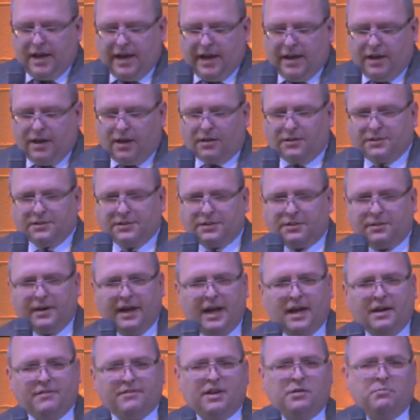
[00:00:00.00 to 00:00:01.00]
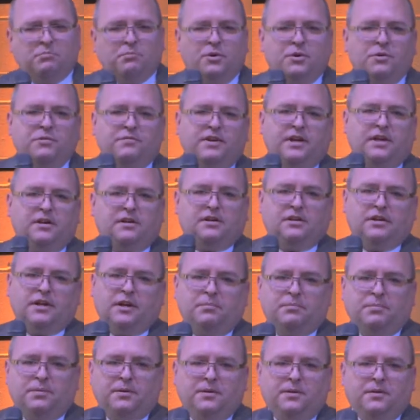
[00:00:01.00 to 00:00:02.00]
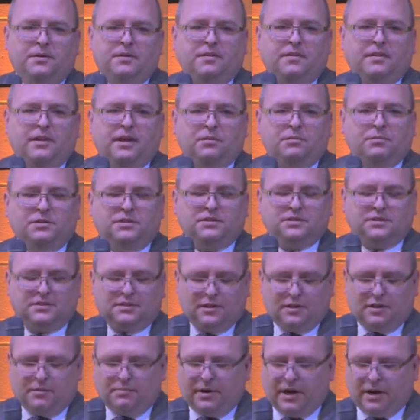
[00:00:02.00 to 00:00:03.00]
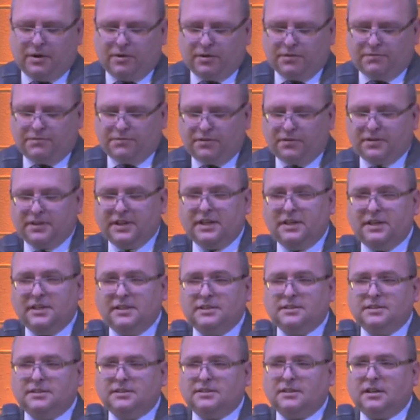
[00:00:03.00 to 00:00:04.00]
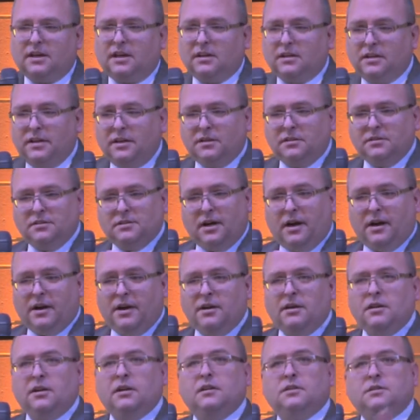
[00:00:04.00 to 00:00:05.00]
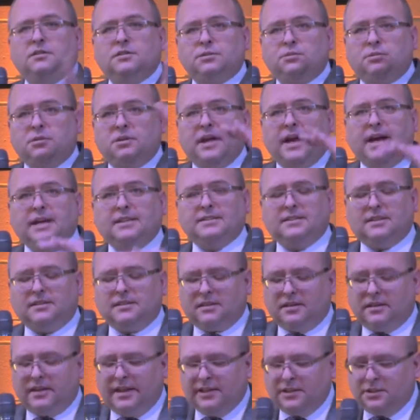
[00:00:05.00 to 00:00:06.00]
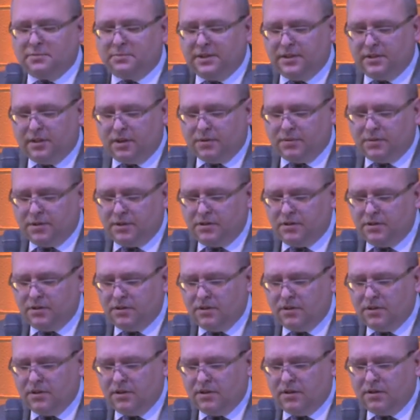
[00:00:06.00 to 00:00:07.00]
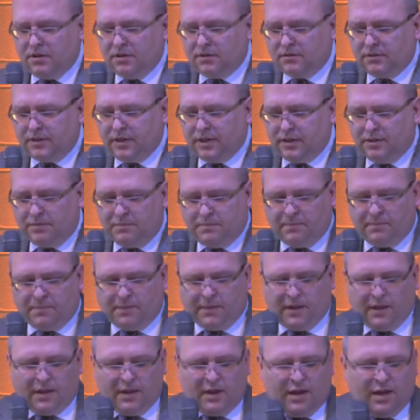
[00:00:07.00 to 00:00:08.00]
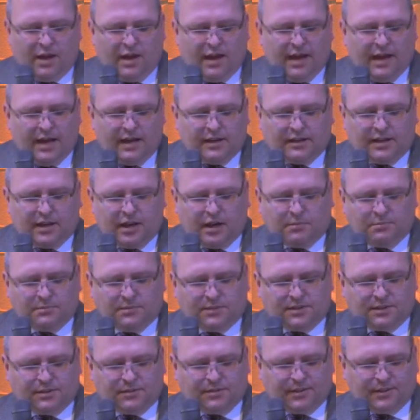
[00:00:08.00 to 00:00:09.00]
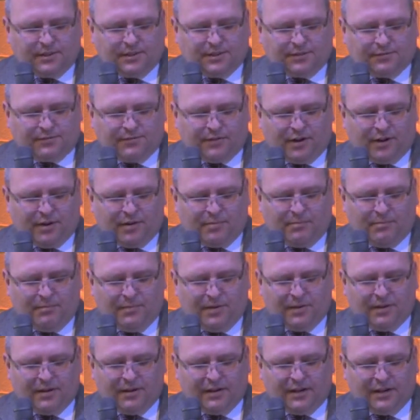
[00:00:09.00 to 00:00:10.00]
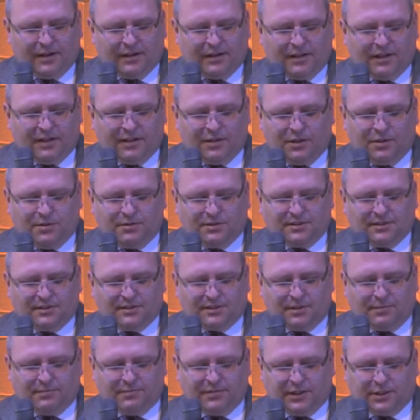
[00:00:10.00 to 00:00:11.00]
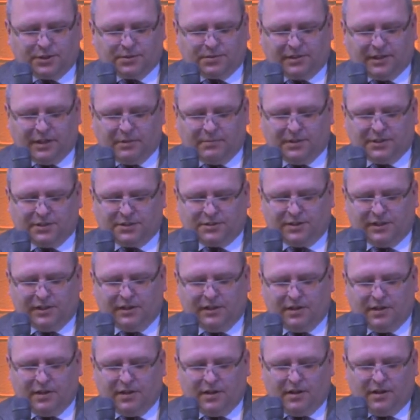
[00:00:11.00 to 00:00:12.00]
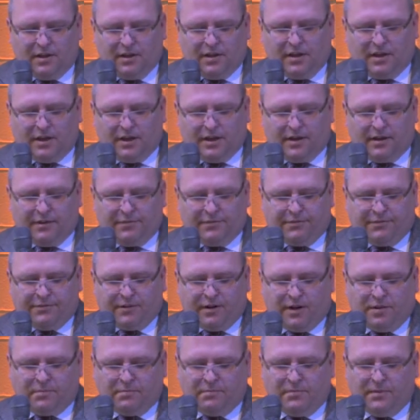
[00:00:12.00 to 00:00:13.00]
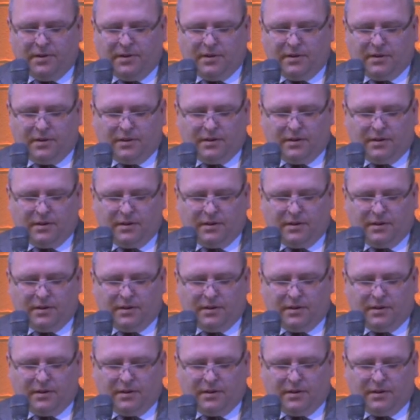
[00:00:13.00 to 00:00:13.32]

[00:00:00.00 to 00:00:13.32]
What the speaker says: I also have a movie clip that was powerful. It is a little dark, so we'll ask that the lights be lowered. Okay. It comes to us from, it uses some visual imagery from